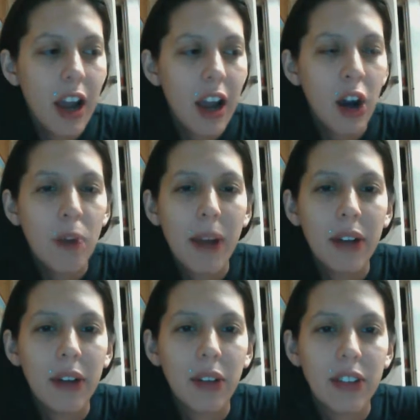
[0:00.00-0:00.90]
hope I
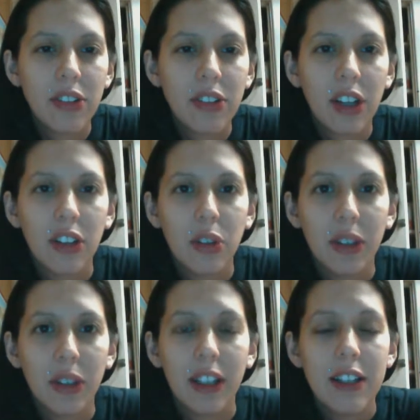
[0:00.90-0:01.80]
don't get stuck
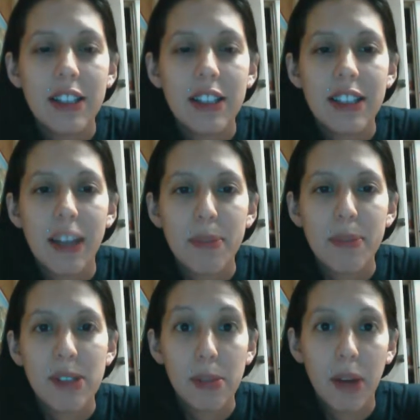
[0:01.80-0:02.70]
doing steps
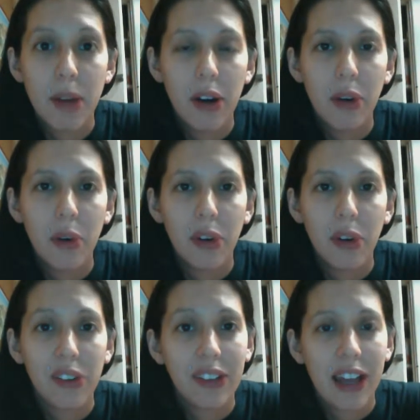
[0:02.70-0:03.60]
tomorrow or
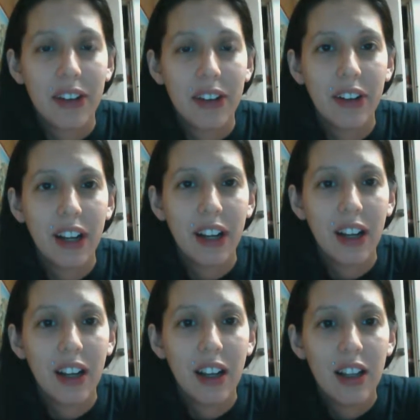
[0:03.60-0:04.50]
on Saturday.
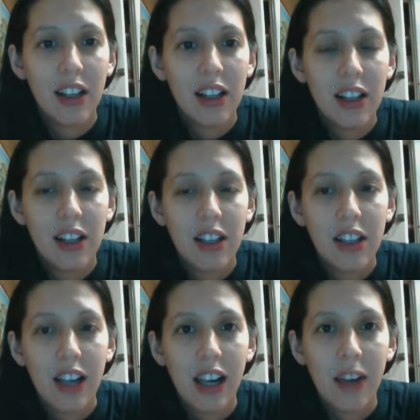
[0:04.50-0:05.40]

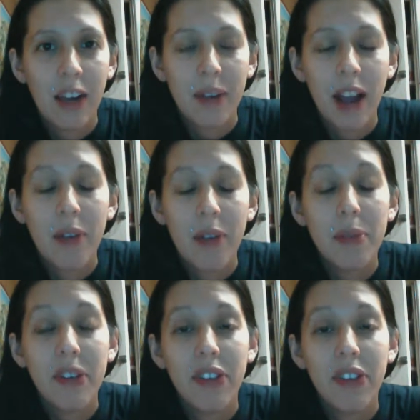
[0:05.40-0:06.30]
I mean, I would
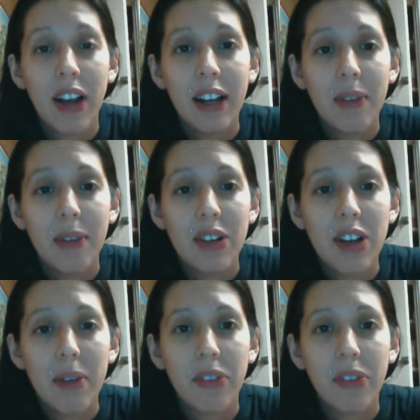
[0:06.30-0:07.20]
be fine at my
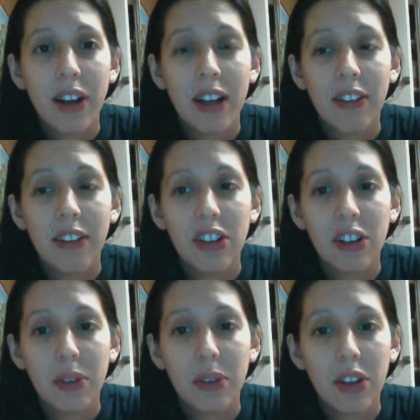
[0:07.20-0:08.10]
job if I didn't have to
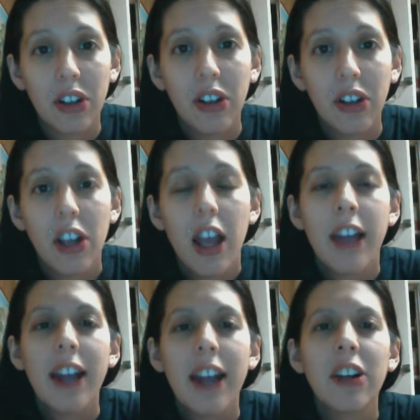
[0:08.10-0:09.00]
deal with her.
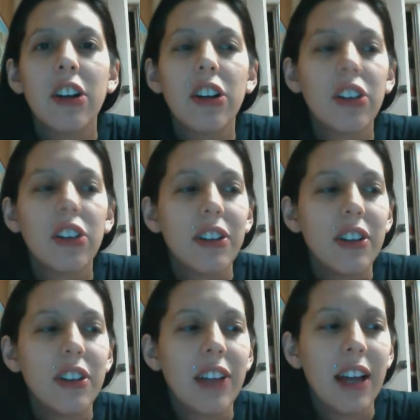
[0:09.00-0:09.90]
And I heard
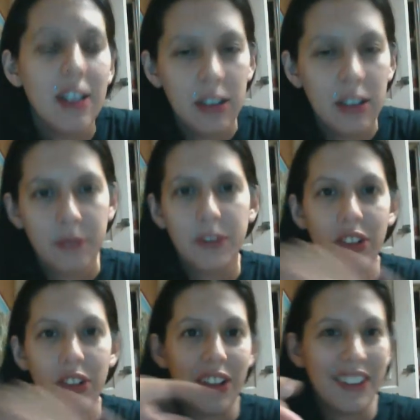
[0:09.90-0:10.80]
that
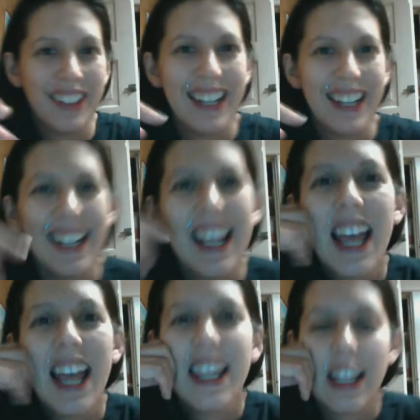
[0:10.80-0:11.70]
there's another lady
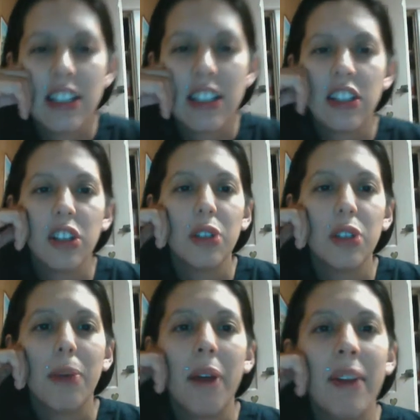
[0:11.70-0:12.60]
that's in the glue
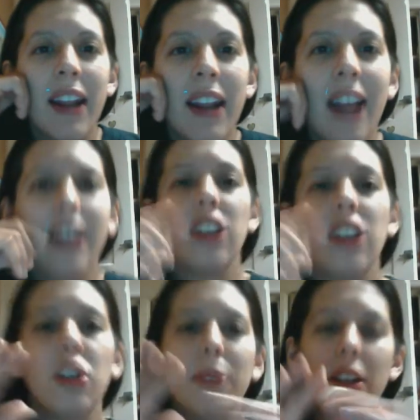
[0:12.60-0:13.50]
department, and I like
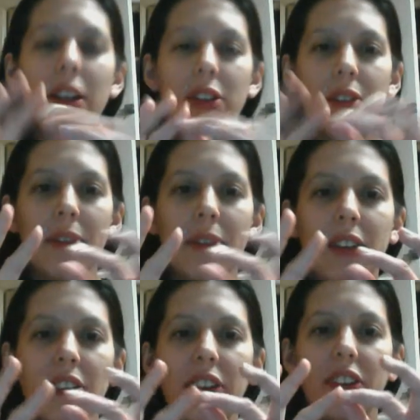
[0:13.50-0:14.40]
glue because it makes
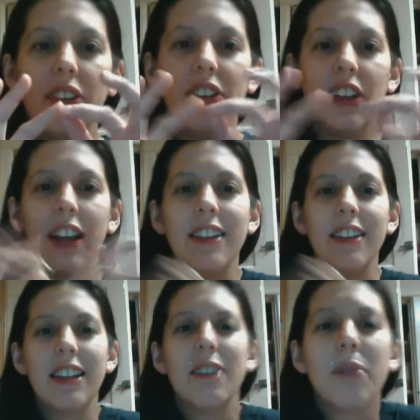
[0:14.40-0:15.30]
your fingers stick. I
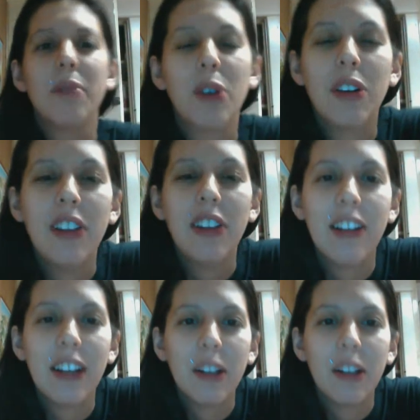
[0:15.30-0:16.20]
said that more in
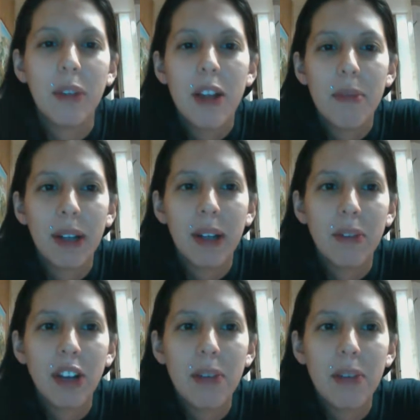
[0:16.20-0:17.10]
detail, but I'm
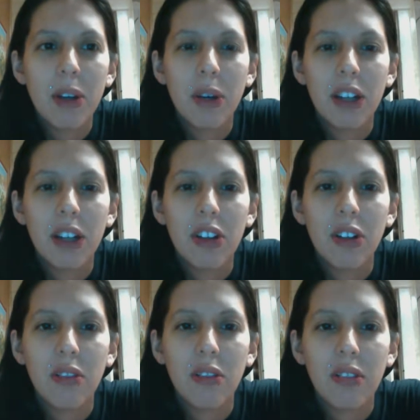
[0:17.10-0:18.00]
trying to be quick
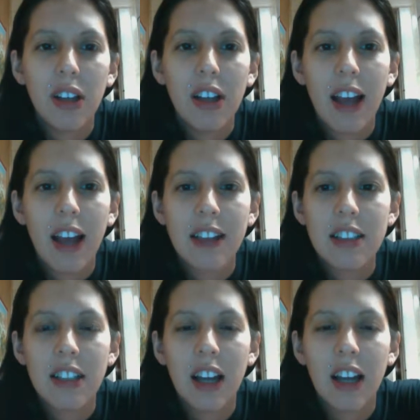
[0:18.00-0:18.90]
too, as
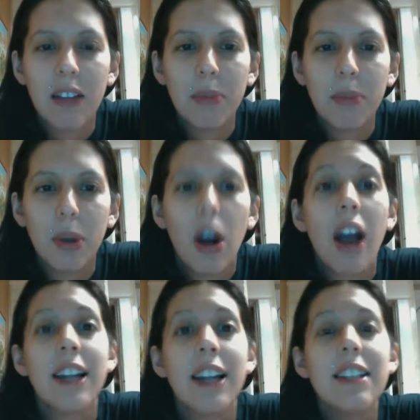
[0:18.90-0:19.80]
to not.
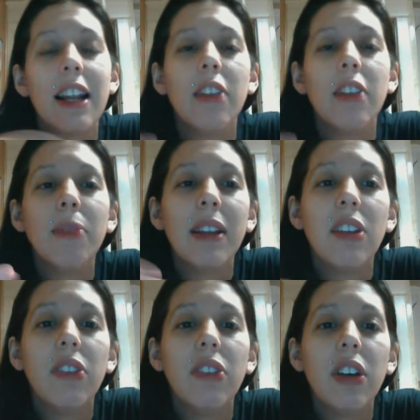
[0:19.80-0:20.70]
And I said I make
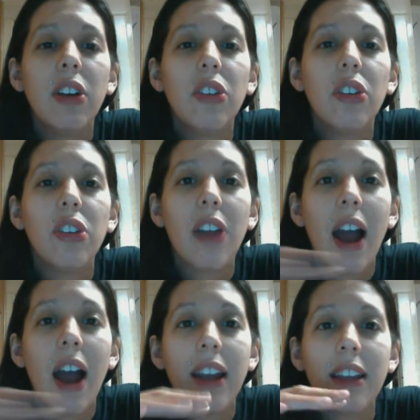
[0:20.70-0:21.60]
these videos so that
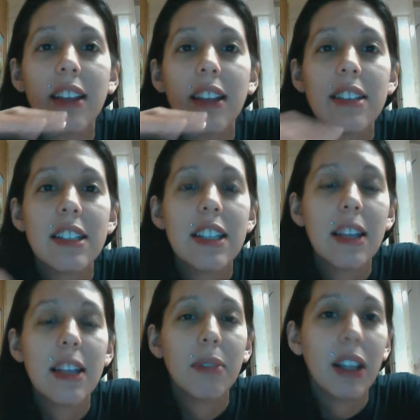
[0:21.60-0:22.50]
I can listen to
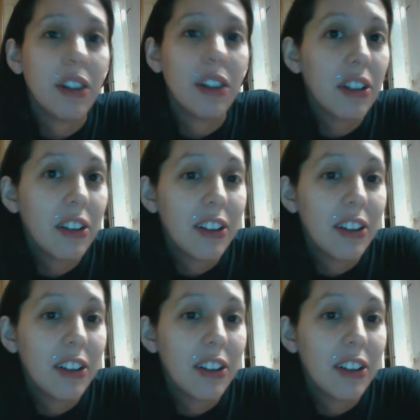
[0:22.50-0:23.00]
them later